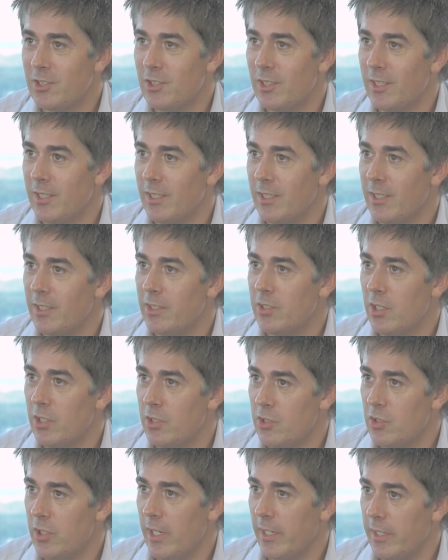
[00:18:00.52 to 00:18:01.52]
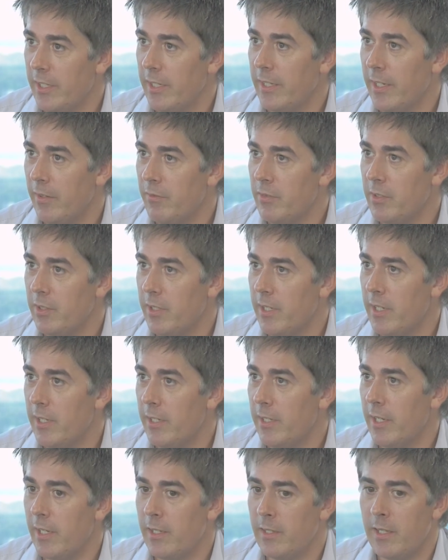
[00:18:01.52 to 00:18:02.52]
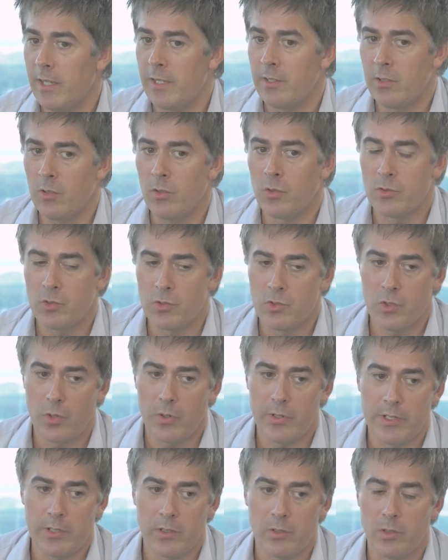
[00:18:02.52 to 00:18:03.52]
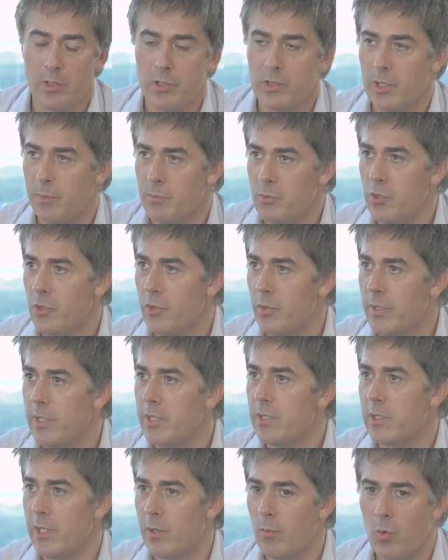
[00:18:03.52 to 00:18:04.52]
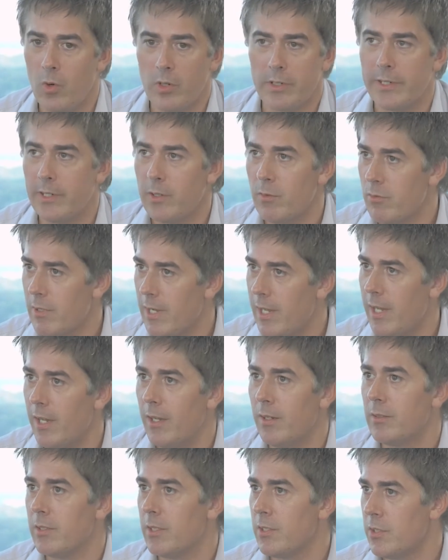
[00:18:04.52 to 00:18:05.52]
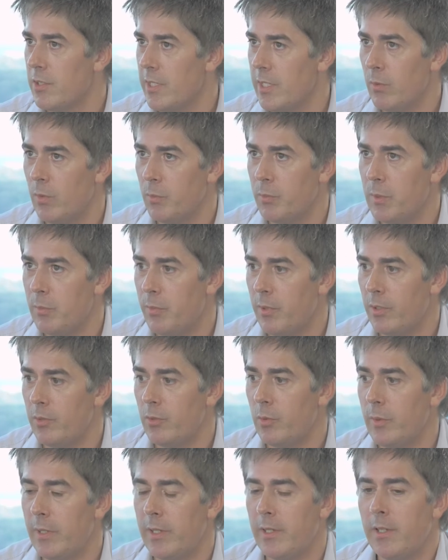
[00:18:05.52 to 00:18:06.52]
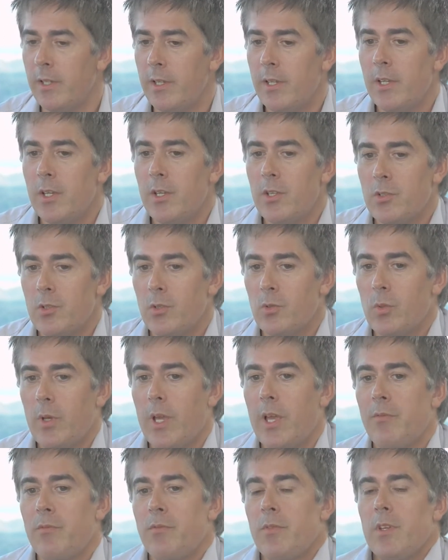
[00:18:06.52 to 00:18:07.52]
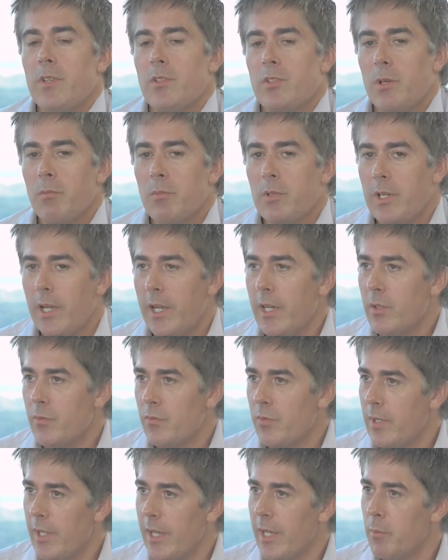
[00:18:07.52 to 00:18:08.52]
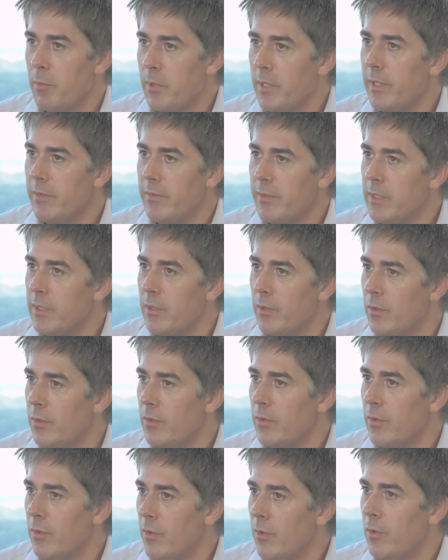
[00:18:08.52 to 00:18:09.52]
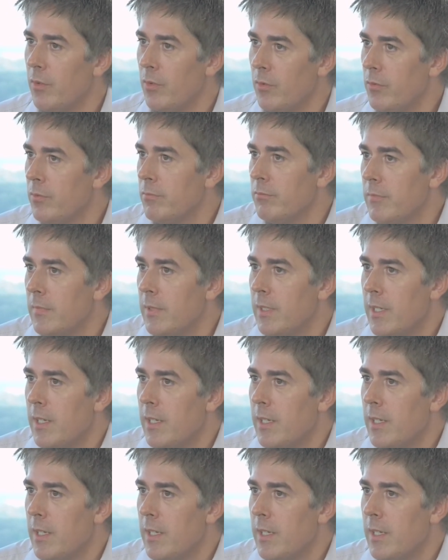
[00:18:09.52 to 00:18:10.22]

is checking everything and also joining all the sub-juries and walking around and seeing what people are doing. So to have some kind of reliability on